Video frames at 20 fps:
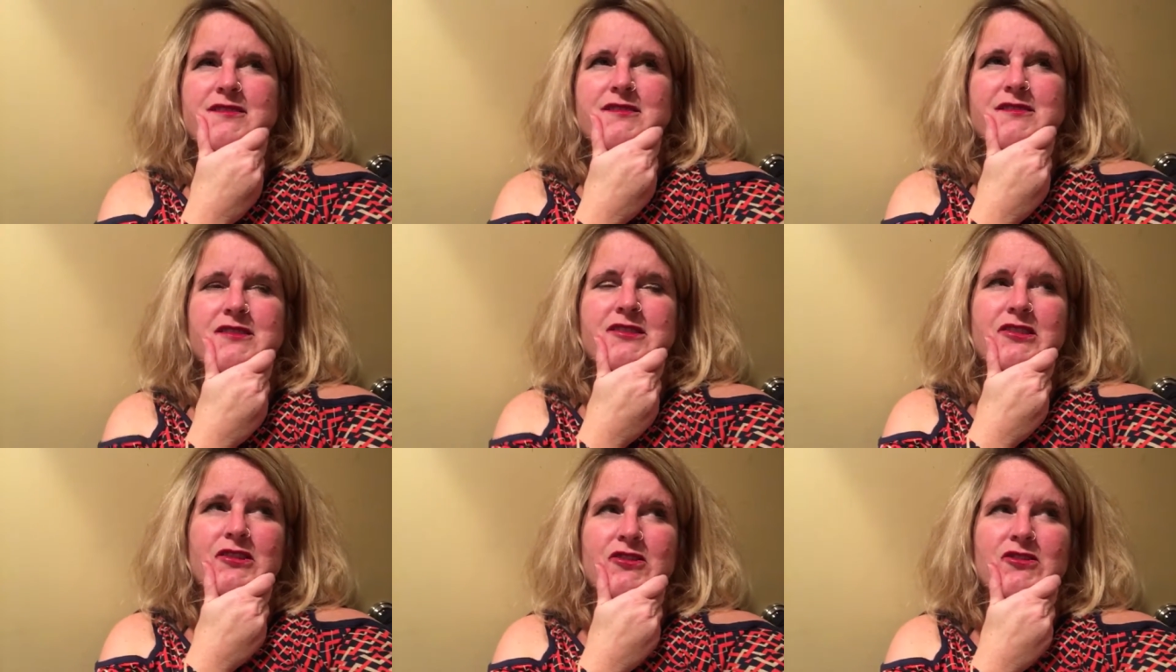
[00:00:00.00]

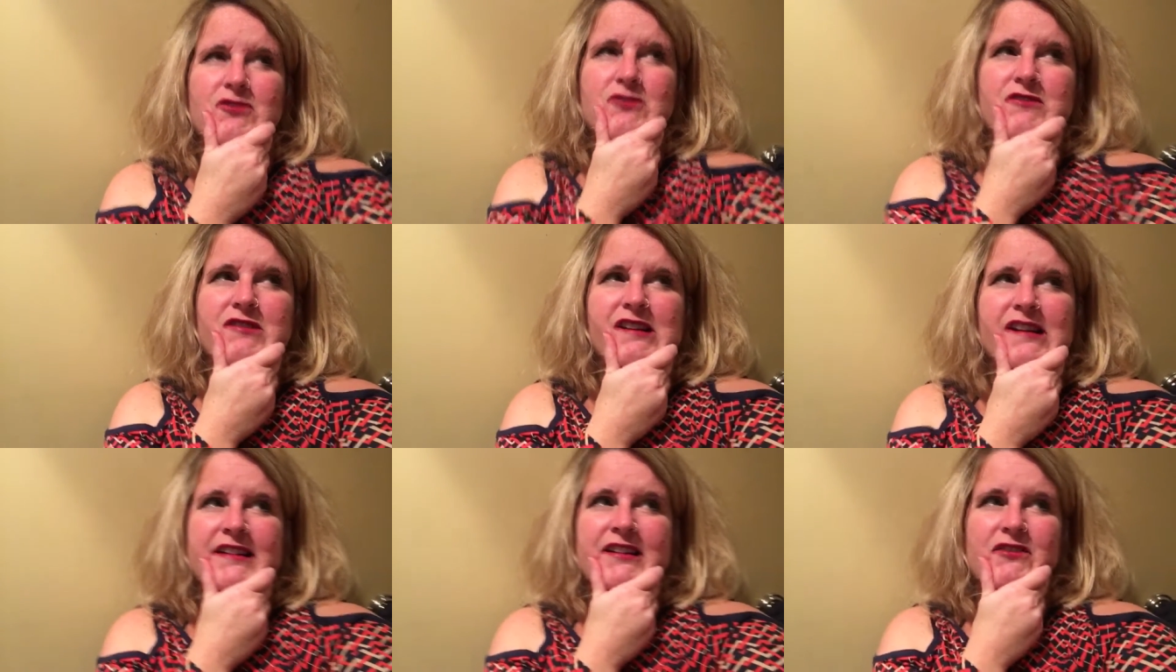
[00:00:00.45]

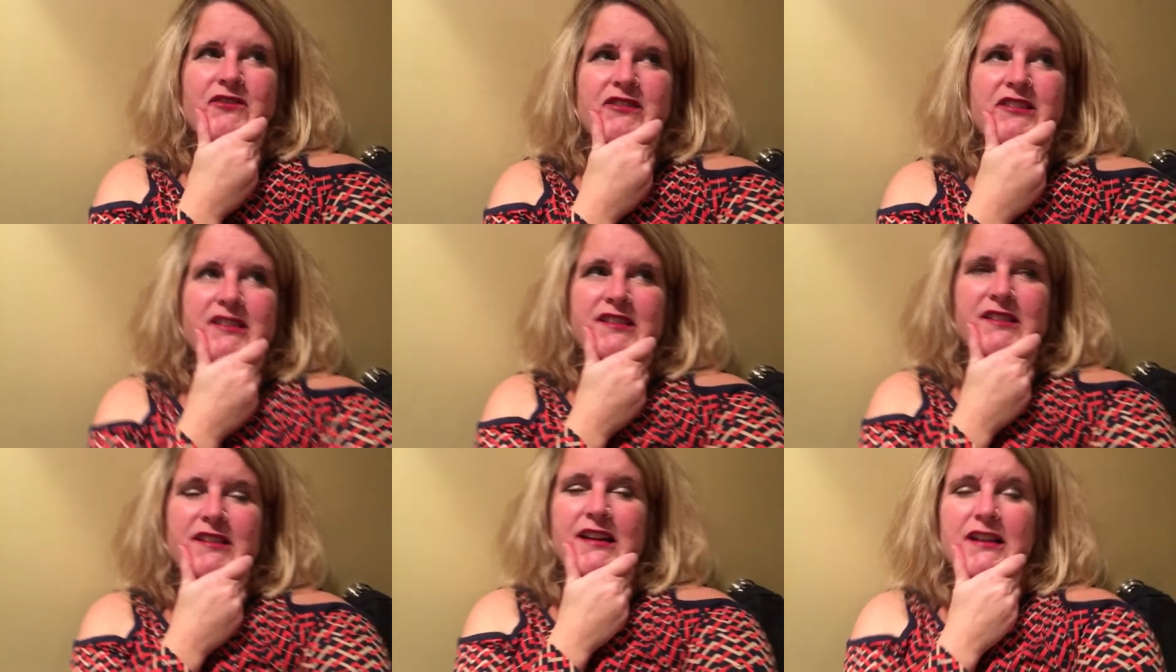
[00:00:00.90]
So I know
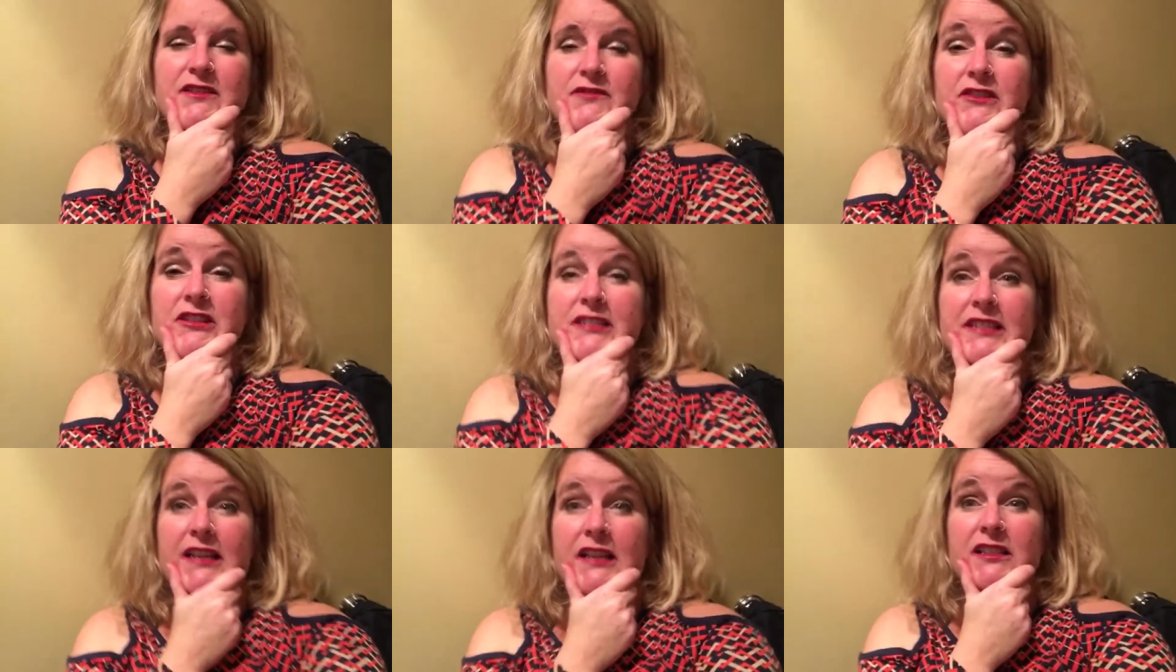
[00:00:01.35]
this is kind of
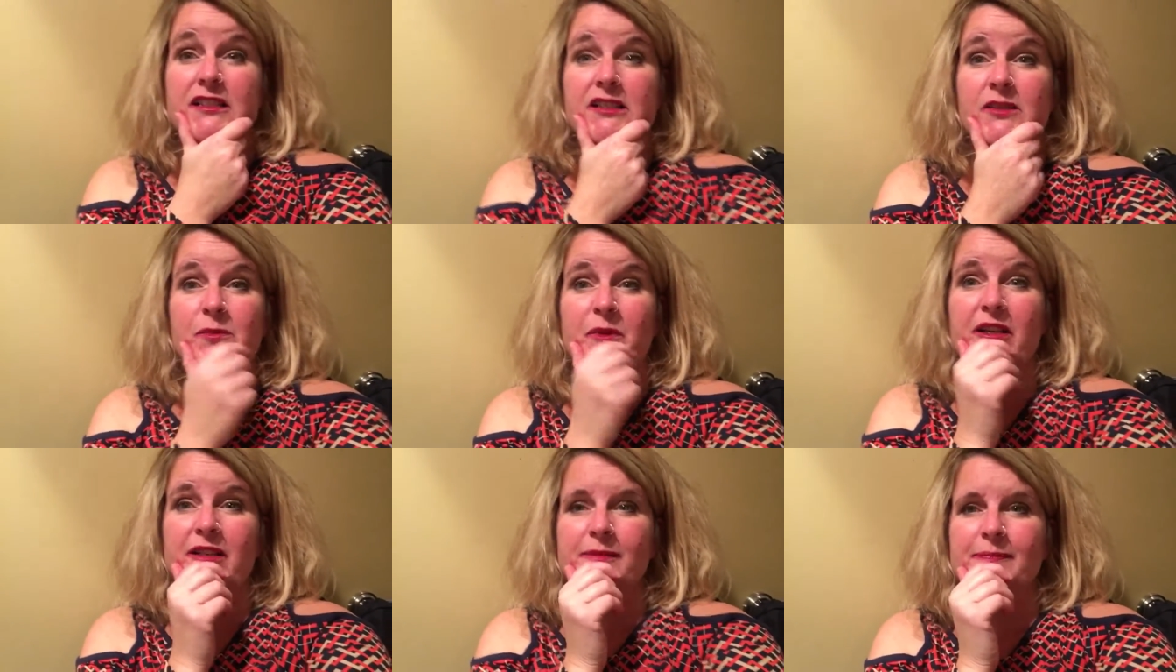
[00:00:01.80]

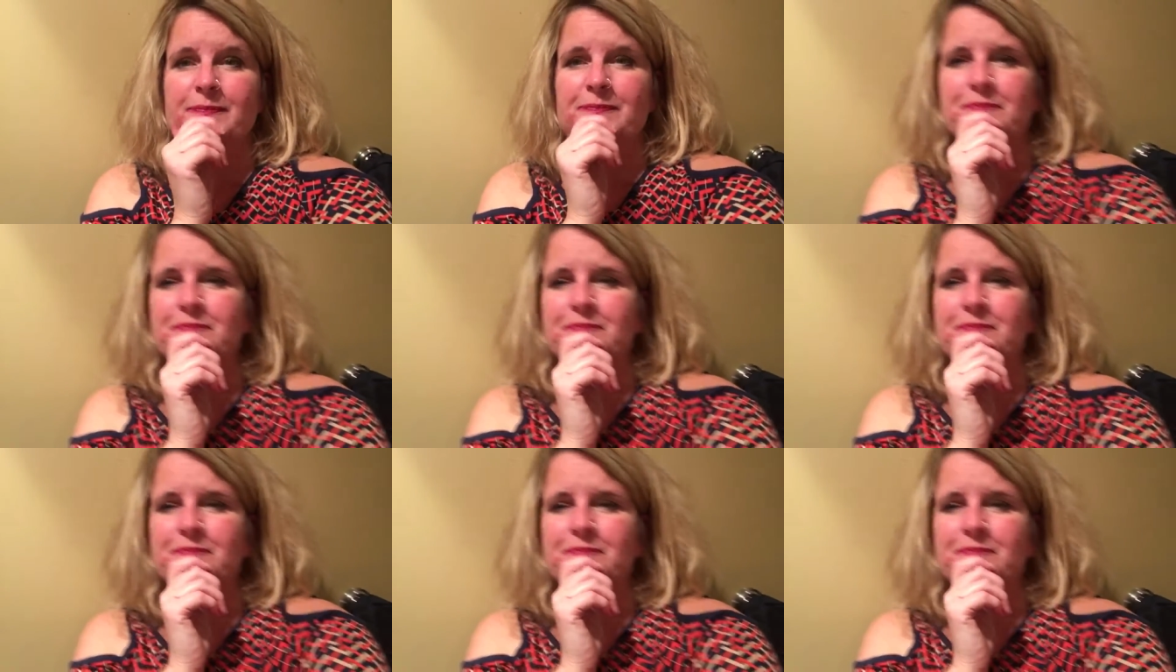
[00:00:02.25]
intense, but